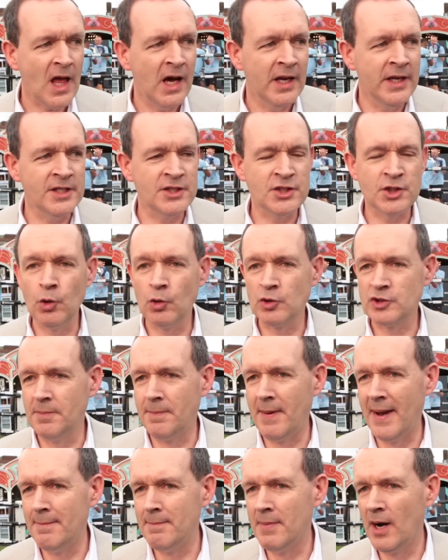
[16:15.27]
I need to talk to
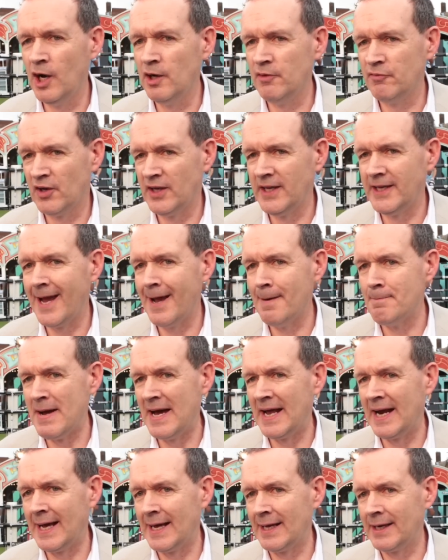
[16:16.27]
Ben, but hopefully get
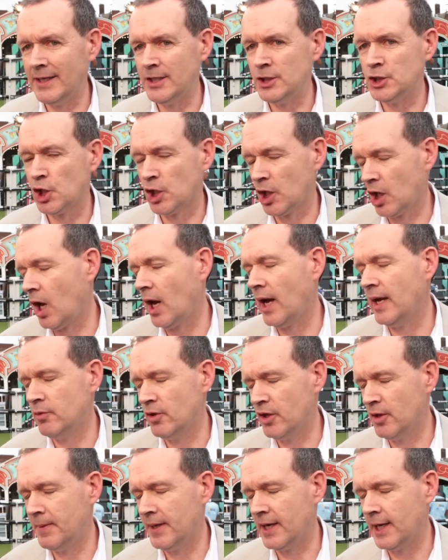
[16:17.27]
Ben out in July
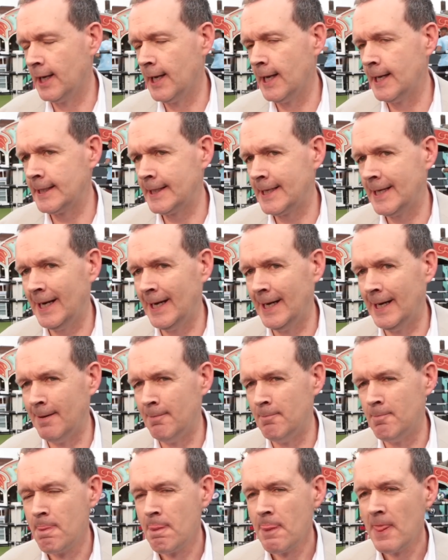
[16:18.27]
with a bit of luck.
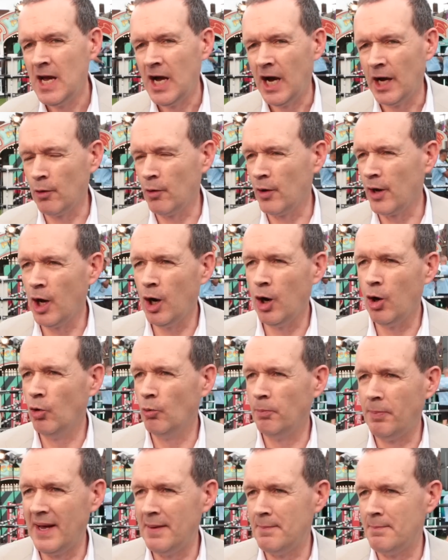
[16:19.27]
Um, I don't want to
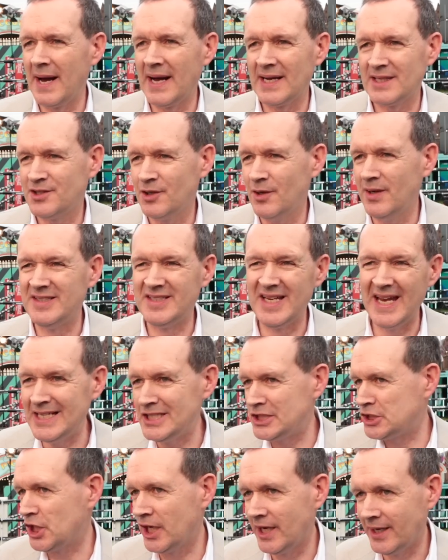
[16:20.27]
hold Ben back to he's
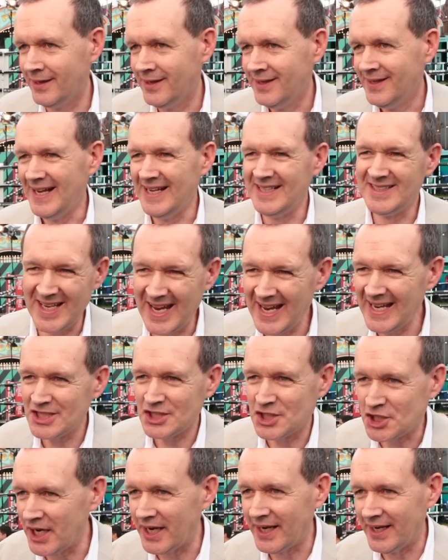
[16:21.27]
itching. He's
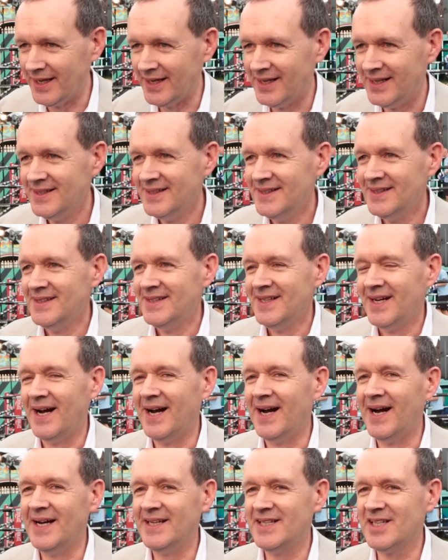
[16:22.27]
itching.
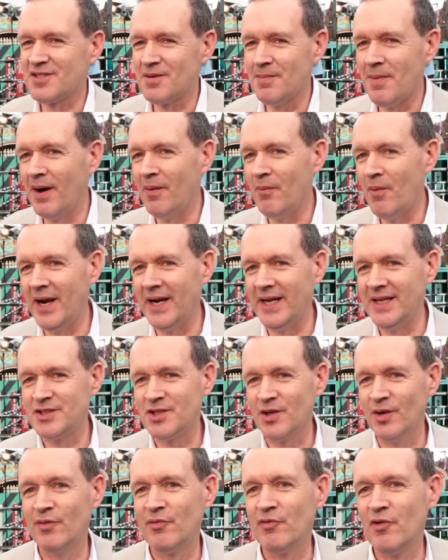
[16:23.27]
Uh, he doesn't mind waiting
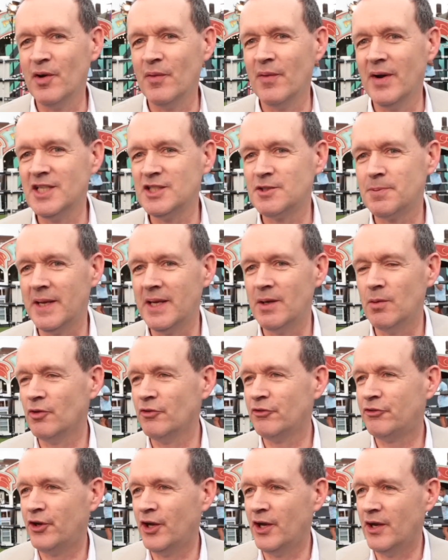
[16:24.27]
two or three weeks, but he
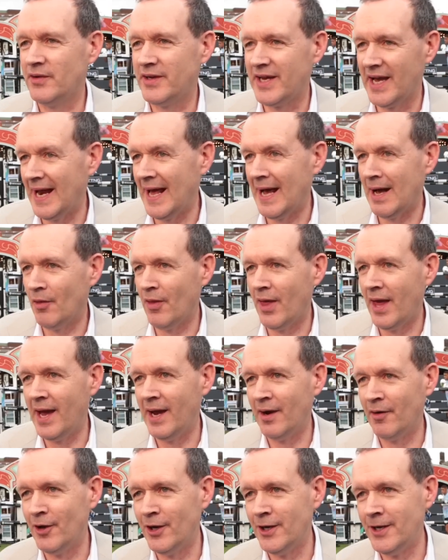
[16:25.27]
wants to get out
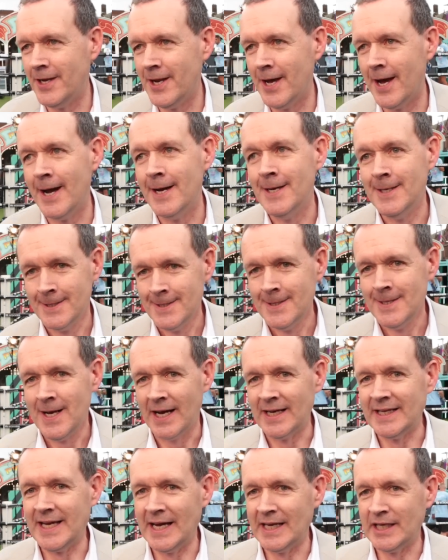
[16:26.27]
there and uh,
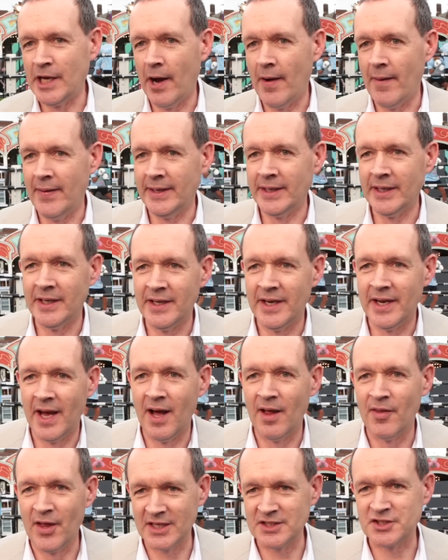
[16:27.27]
and get going, and
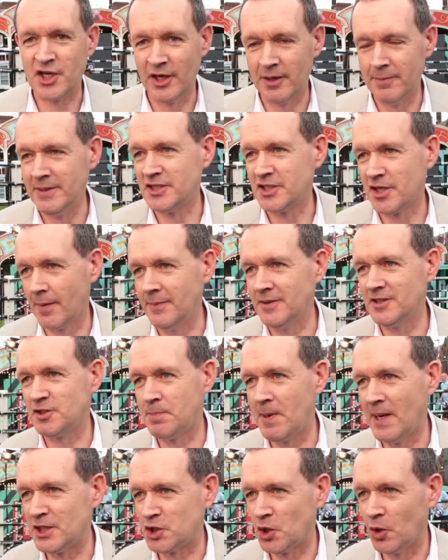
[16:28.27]
uh, that's going to be something
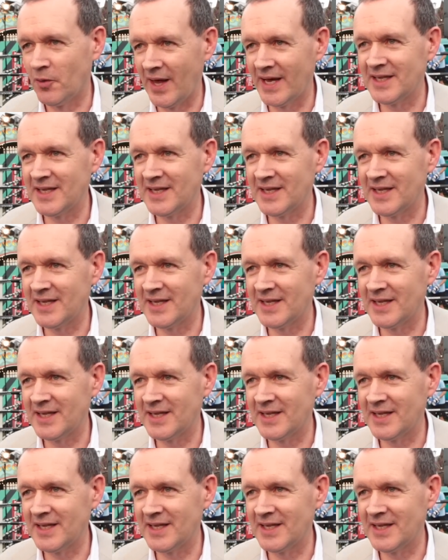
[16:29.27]
special.